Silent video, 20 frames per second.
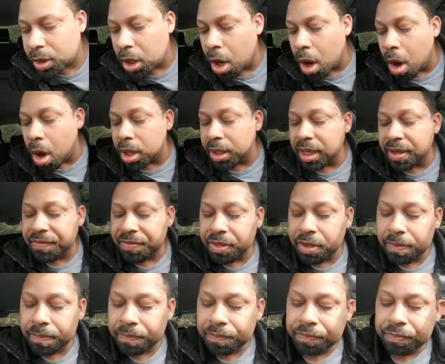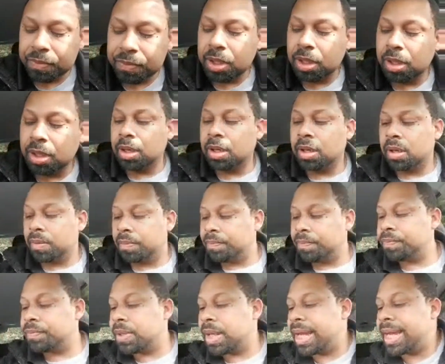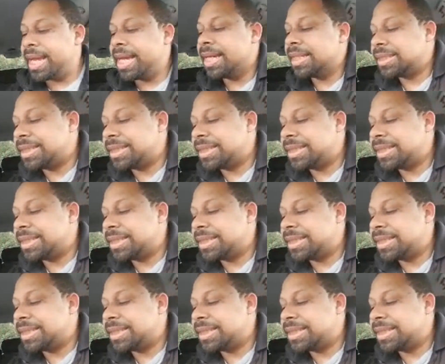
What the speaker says: all of them, is